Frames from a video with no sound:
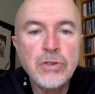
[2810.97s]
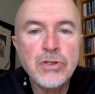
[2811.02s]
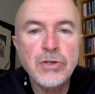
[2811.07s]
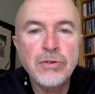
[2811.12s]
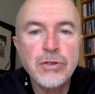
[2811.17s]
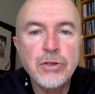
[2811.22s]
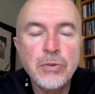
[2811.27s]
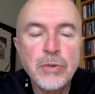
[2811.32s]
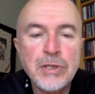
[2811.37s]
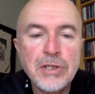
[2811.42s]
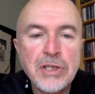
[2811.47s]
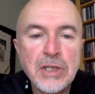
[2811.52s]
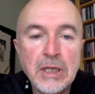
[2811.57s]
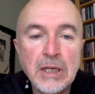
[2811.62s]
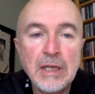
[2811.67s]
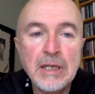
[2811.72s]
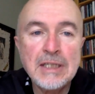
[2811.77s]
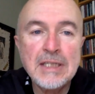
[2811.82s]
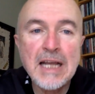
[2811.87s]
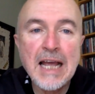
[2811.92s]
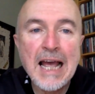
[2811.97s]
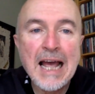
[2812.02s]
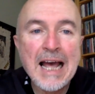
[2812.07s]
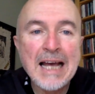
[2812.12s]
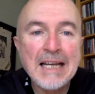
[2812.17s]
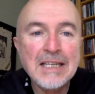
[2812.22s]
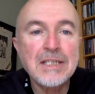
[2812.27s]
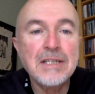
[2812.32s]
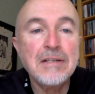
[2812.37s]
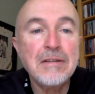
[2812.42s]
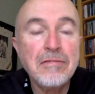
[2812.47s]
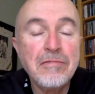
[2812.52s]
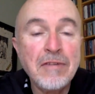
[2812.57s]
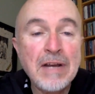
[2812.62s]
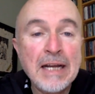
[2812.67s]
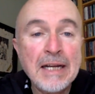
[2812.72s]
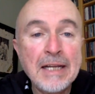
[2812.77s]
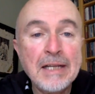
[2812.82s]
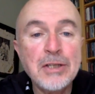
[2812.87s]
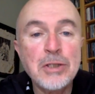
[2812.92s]
us on Twitter at
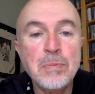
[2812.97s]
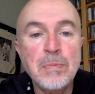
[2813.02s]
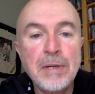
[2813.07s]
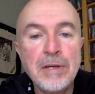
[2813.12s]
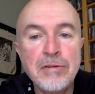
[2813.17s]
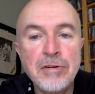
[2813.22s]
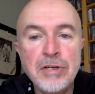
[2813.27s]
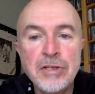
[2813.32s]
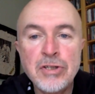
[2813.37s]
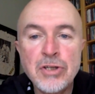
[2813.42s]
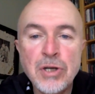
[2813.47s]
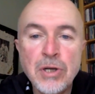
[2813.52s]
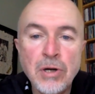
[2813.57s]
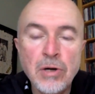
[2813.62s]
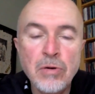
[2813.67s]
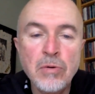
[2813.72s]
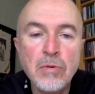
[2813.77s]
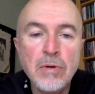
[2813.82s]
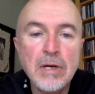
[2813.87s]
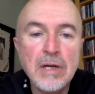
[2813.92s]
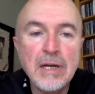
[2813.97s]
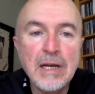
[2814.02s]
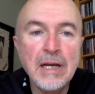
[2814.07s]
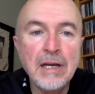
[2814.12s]
fanexperienceco.